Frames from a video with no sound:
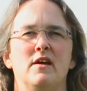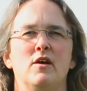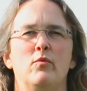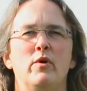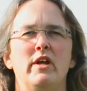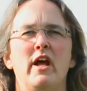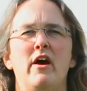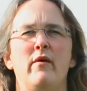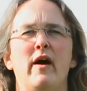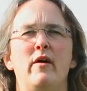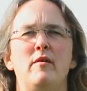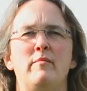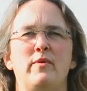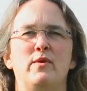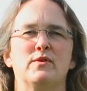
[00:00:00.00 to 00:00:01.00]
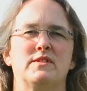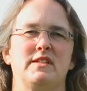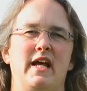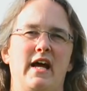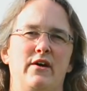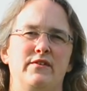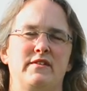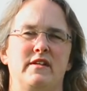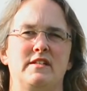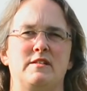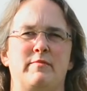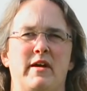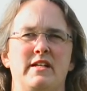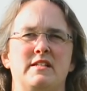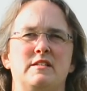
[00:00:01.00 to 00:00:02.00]
We know how important outside
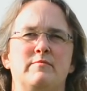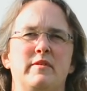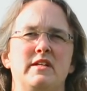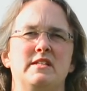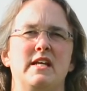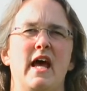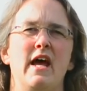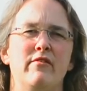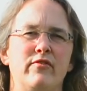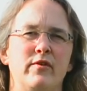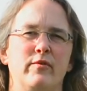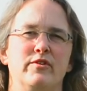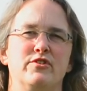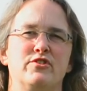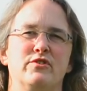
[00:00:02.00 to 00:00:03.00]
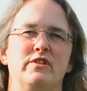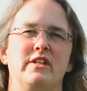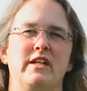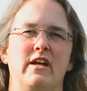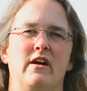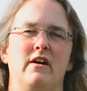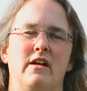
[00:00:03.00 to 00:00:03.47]
space has been to everyone during the